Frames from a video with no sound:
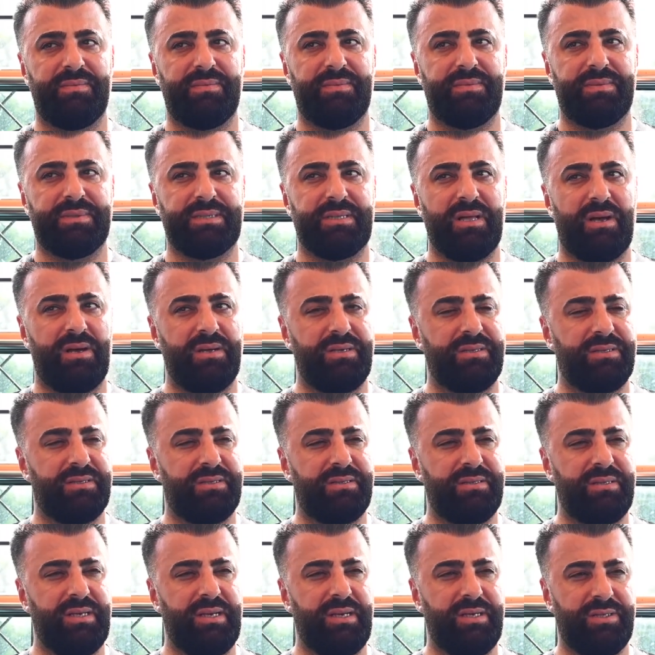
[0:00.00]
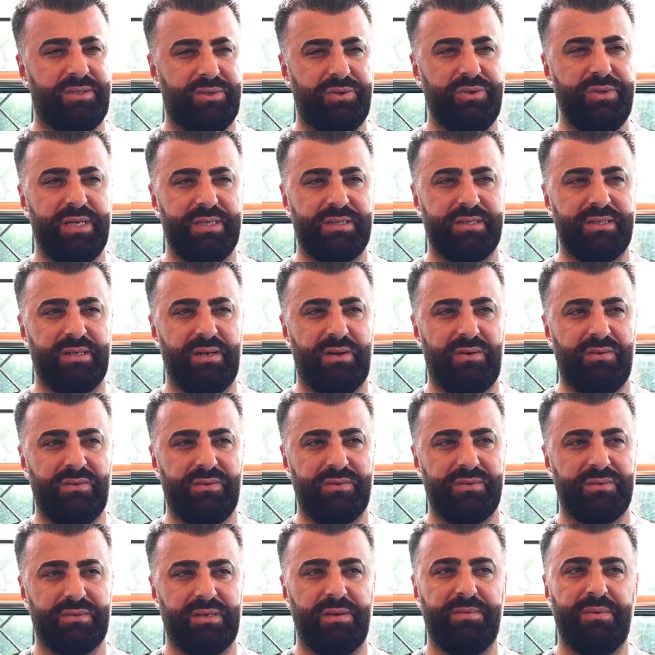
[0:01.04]
Started nearly 2 years ago.
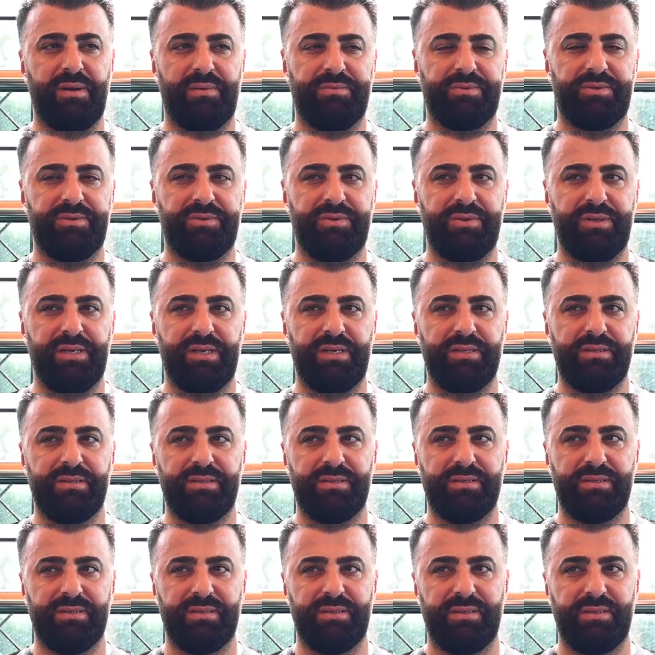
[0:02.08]
It's coming up to 2 years,